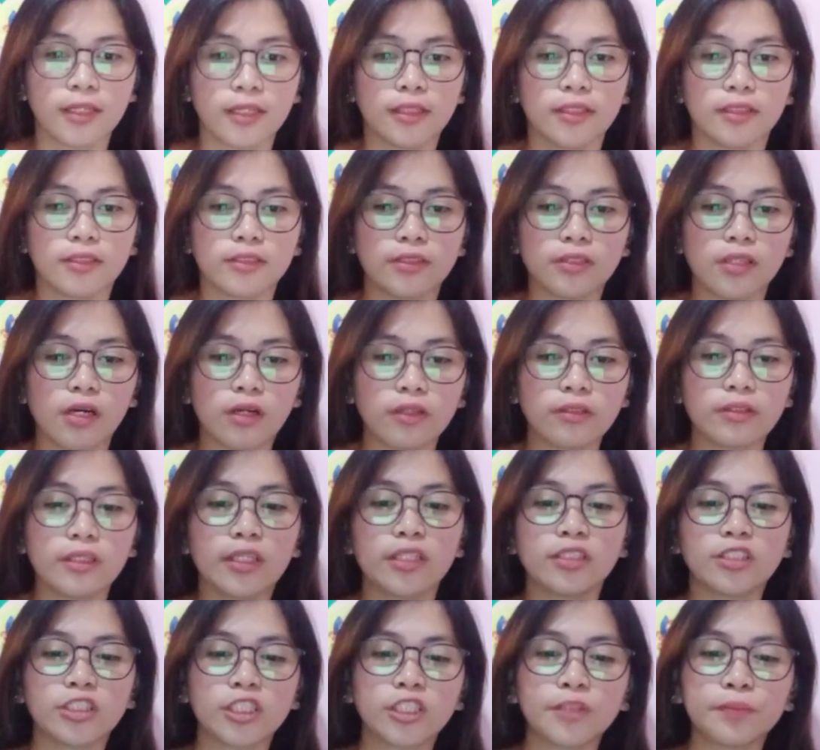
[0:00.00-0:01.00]
So
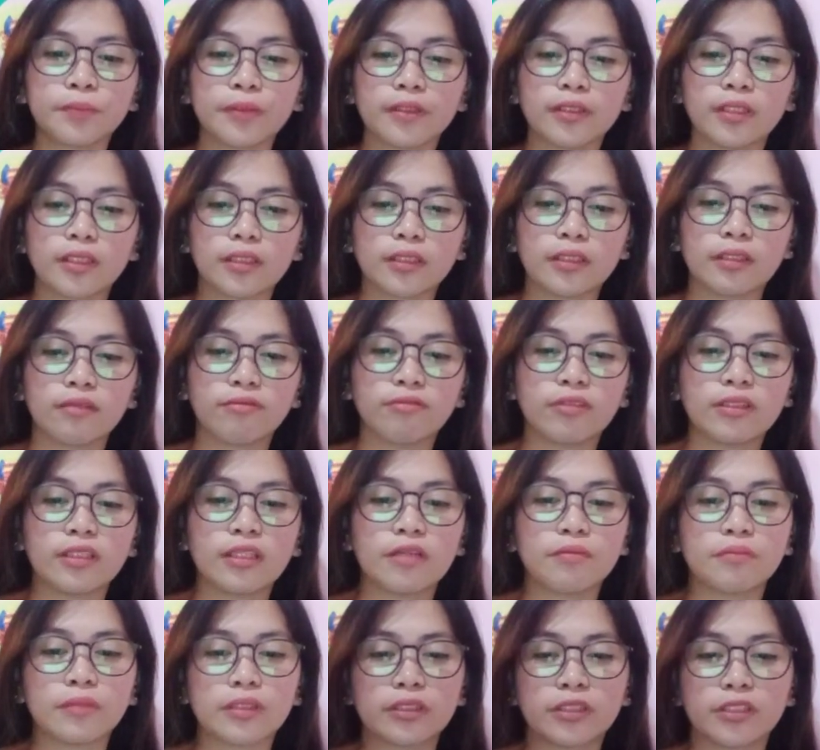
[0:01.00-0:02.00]
teacher
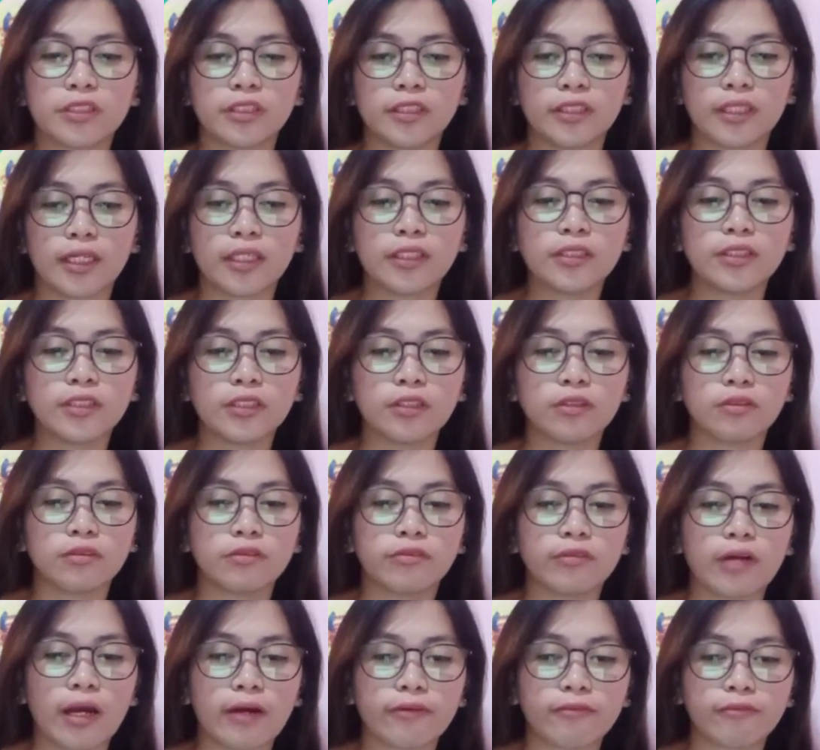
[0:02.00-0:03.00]
productivity materials could
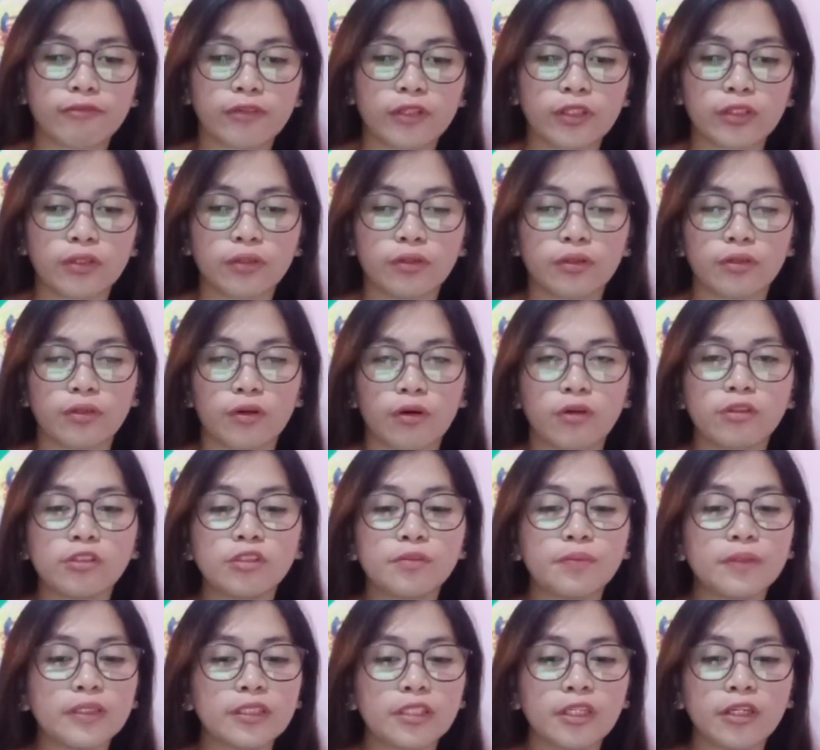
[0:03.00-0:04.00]
refer to
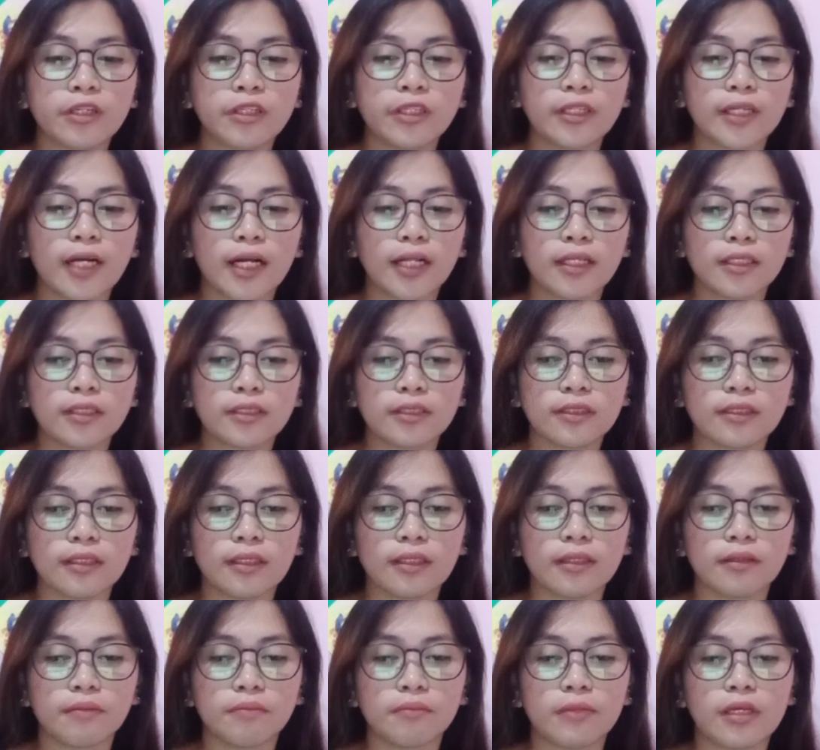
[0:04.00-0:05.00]
those materials,
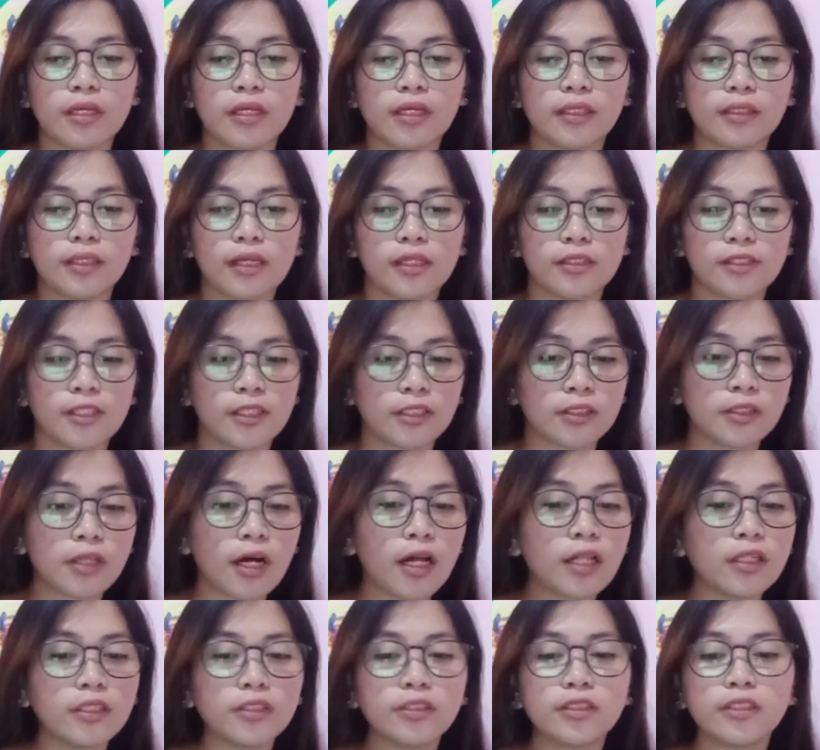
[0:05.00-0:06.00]
be it a
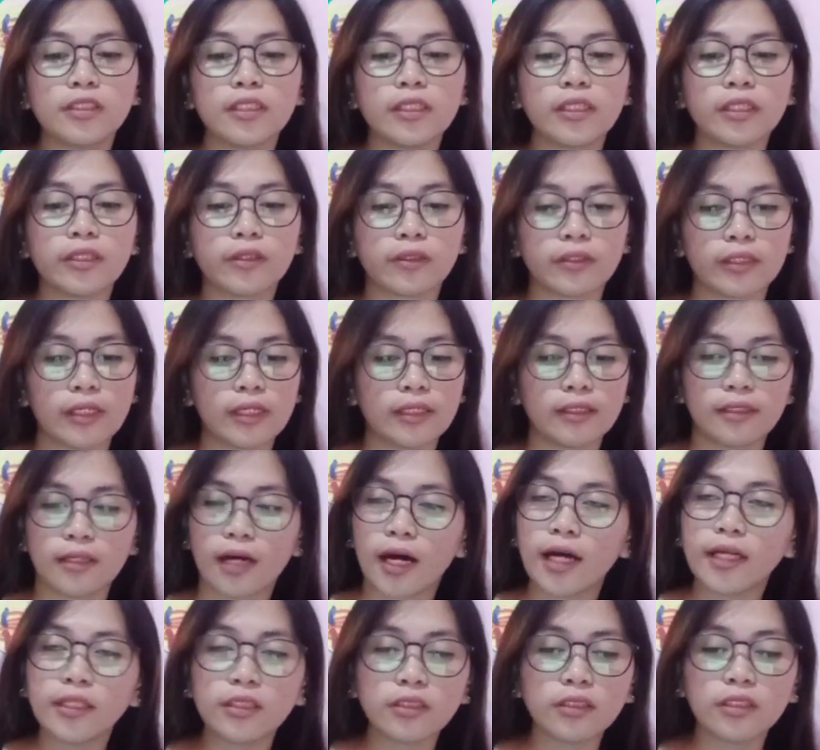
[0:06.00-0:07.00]
technology or a
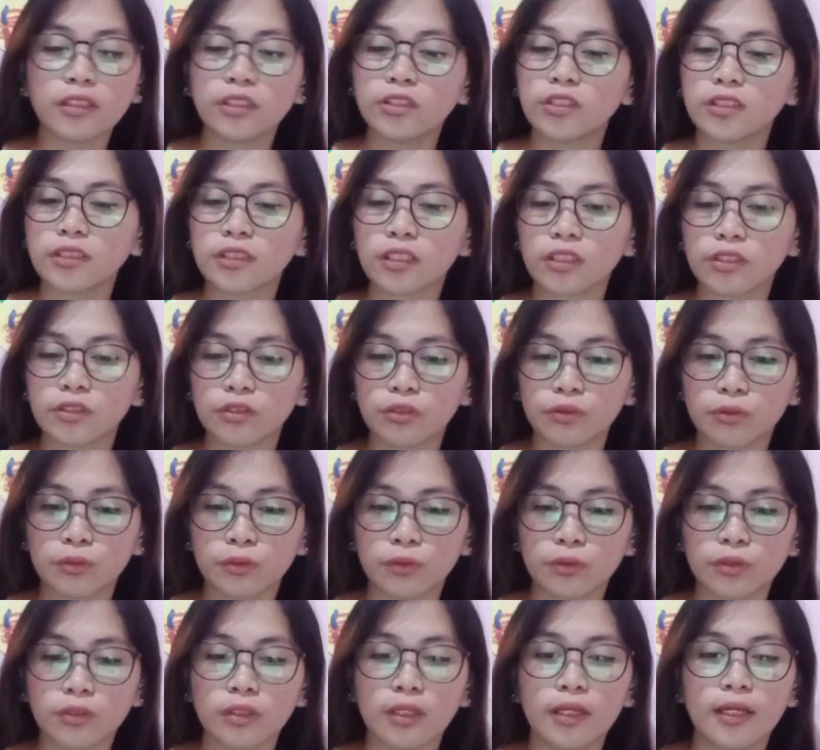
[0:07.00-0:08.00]
non-digital
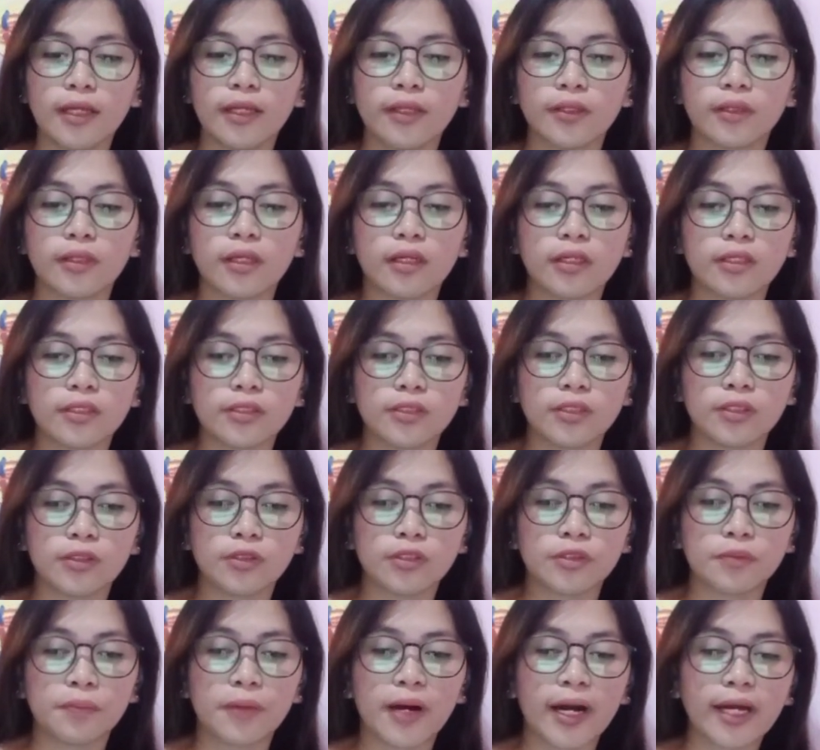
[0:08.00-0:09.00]
tool that is
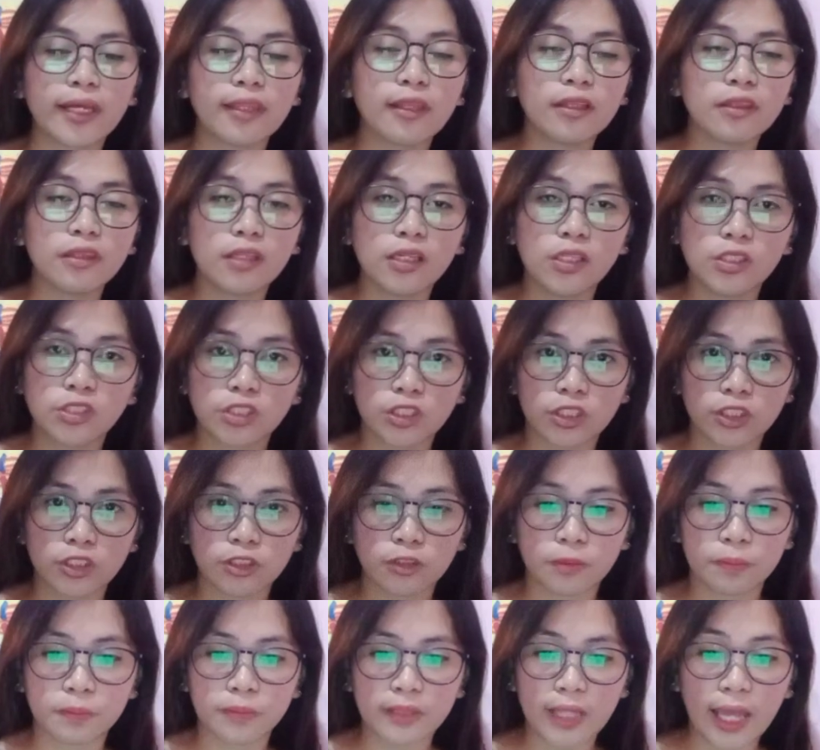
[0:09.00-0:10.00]
used by the teacher
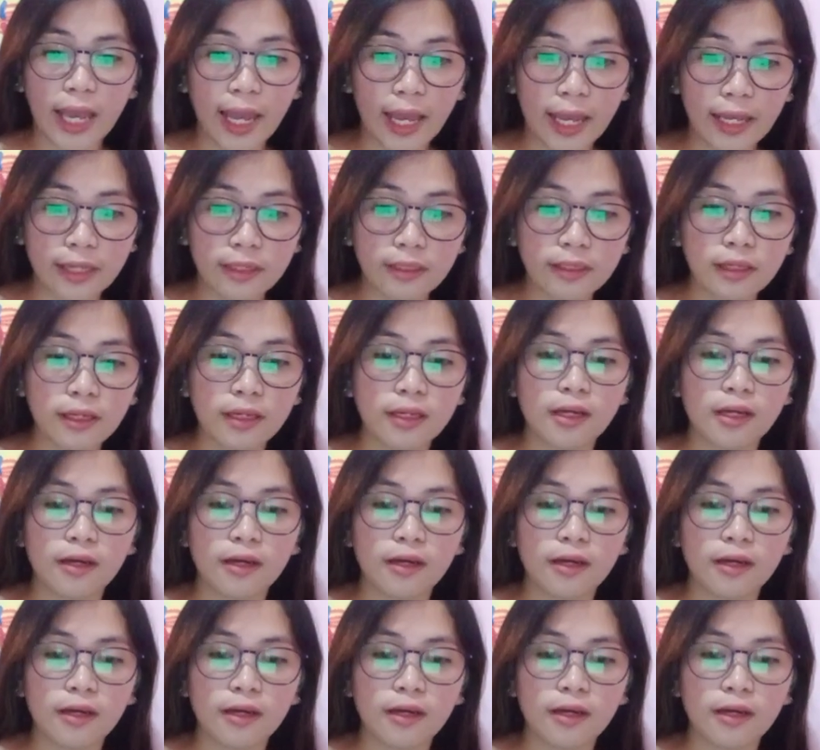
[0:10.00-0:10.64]
to plan,